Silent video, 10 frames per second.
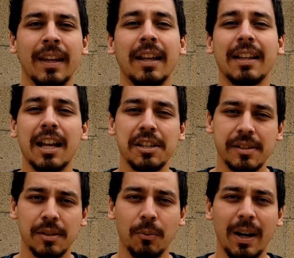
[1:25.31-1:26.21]
and that
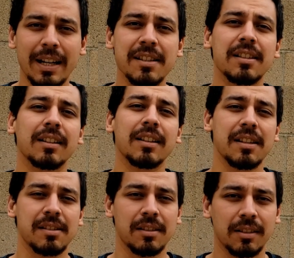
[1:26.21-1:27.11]
is why instinct
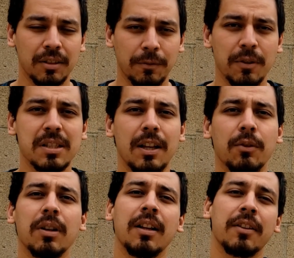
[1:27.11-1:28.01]
is the first level,